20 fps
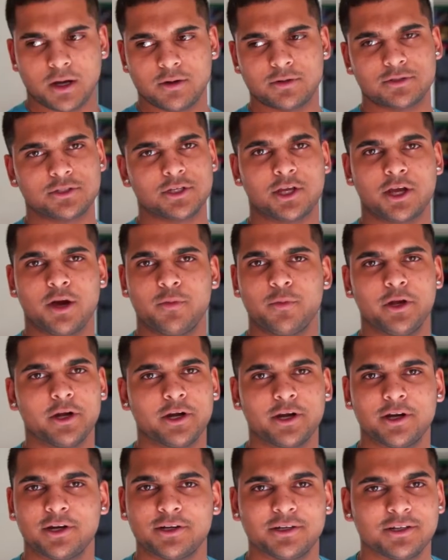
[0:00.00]
I would say come
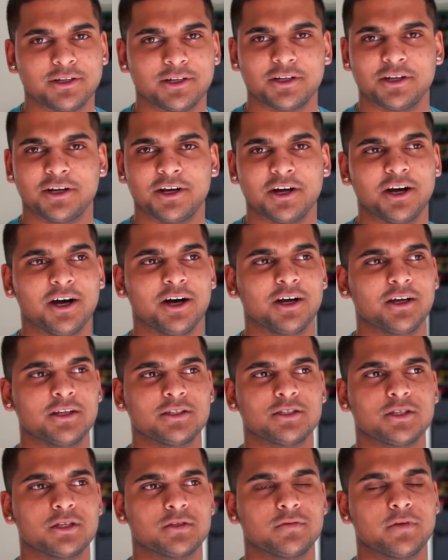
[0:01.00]
here. Uh,
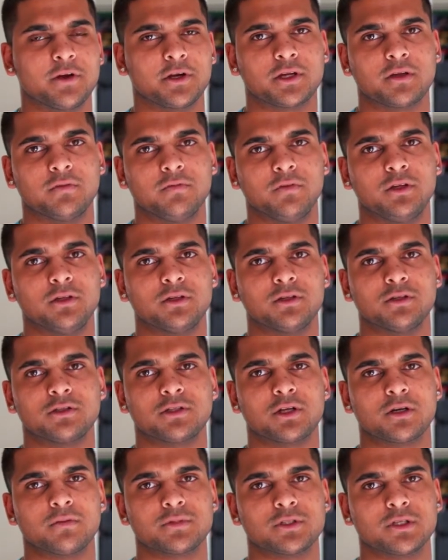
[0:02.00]
it's, it's very convenient in
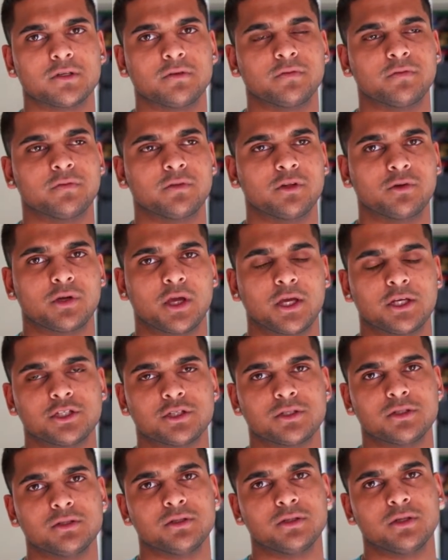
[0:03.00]
terms of
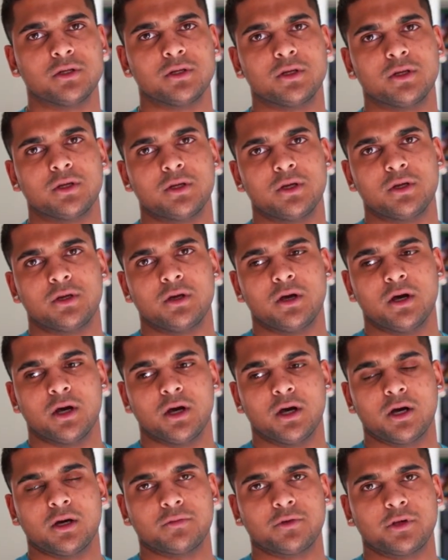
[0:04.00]
location.
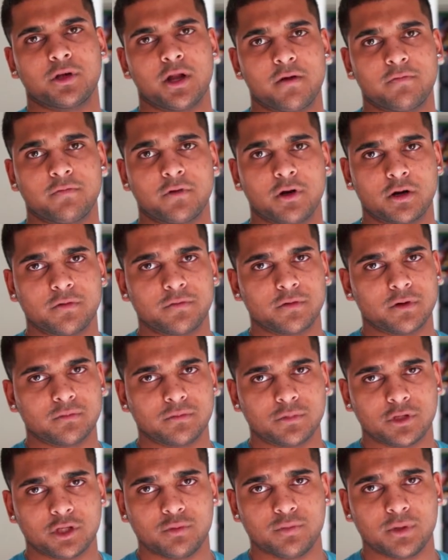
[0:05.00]
Um, you're not far from
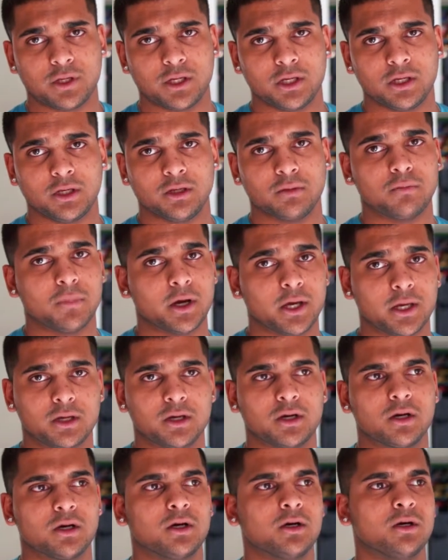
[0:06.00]
UB,
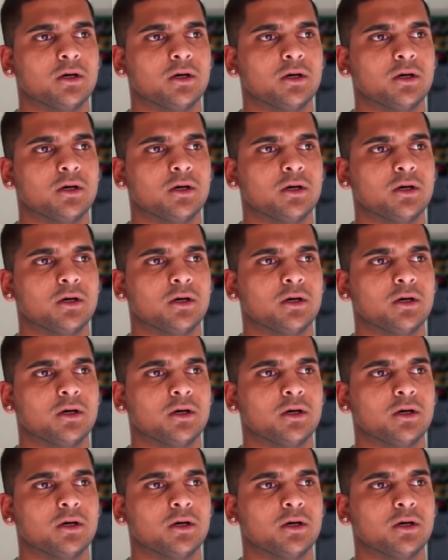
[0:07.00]
MICA.